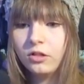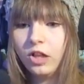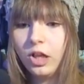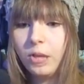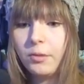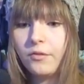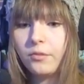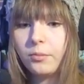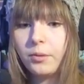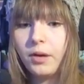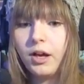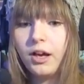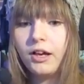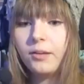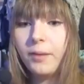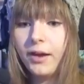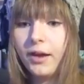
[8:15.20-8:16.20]
come up from
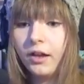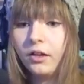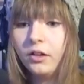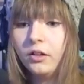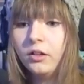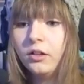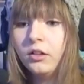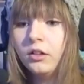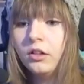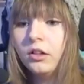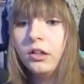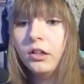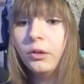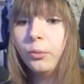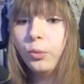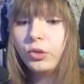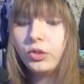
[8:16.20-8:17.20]
behind me.
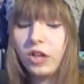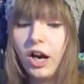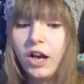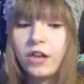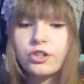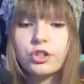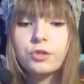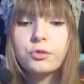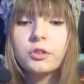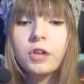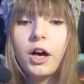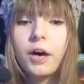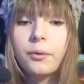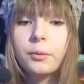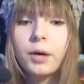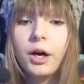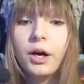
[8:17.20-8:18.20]
Which I do
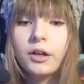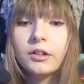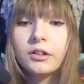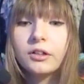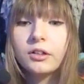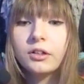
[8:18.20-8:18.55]
not want.